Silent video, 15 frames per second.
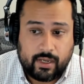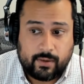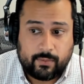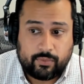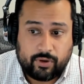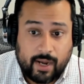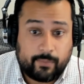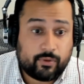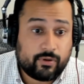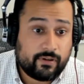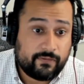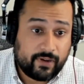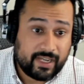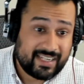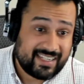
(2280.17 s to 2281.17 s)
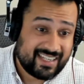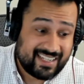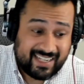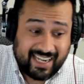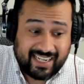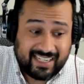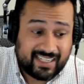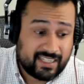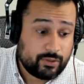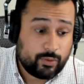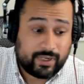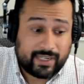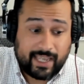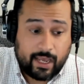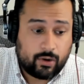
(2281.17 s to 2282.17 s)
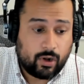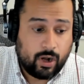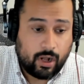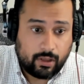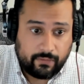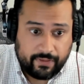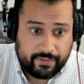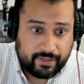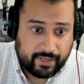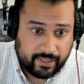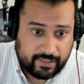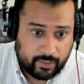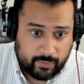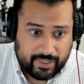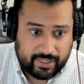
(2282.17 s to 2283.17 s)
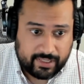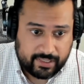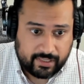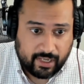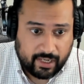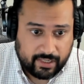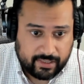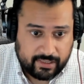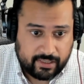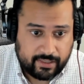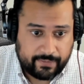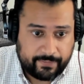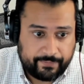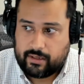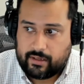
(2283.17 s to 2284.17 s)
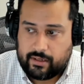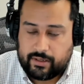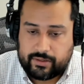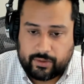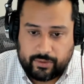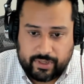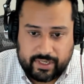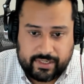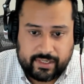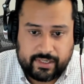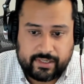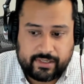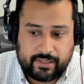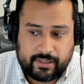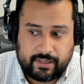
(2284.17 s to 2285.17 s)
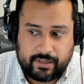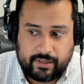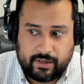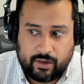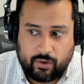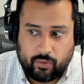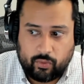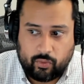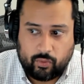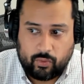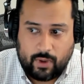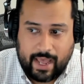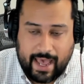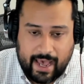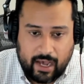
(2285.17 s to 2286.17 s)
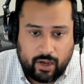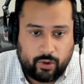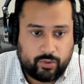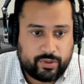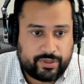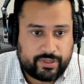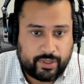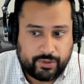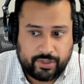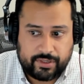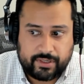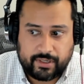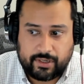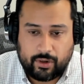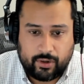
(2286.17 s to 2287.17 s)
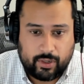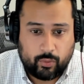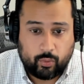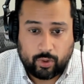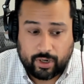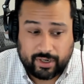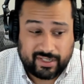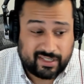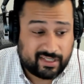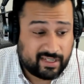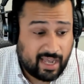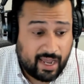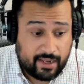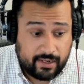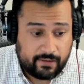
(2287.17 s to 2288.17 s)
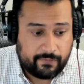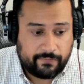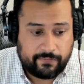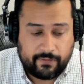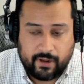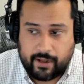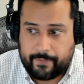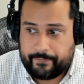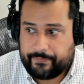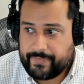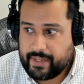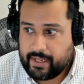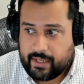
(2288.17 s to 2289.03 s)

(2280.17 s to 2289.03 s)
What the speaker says: proper advice that takes into account all of the things that we discussed. So this is, how Social Security works kind of from,